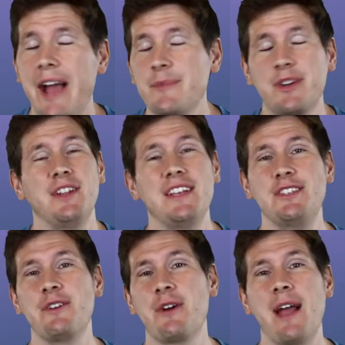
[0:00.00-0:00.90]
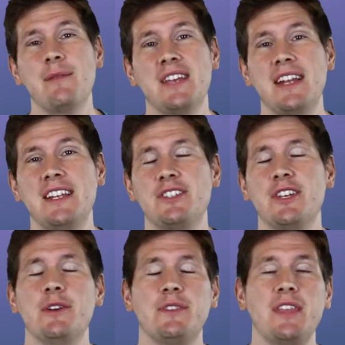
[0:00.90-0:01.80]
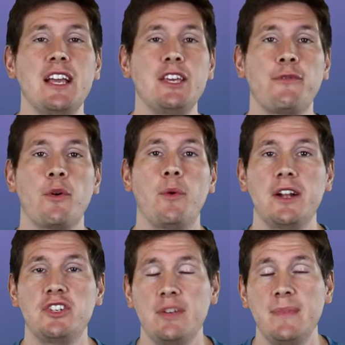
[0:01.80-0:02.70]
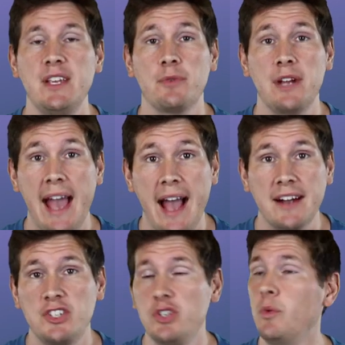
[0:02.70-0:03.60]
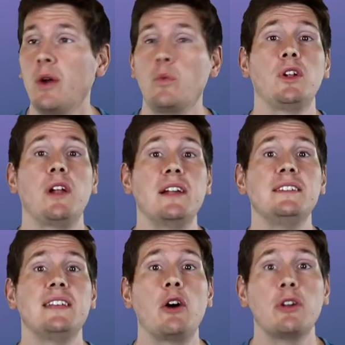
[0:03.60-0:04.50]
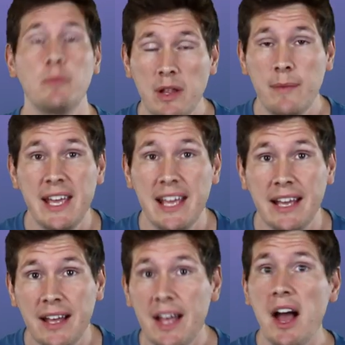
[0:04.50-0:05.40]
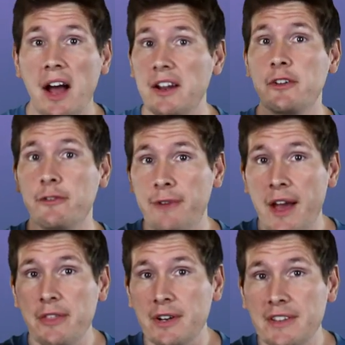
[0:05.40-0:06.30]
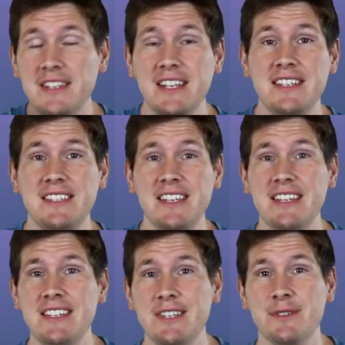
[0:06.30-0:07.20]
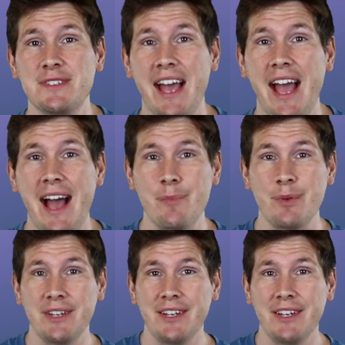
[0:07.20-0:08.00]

I'm Khaleesi Grimes82. Thank you for watching me react to what will undoubtedly be another feather in the DCEU's cap.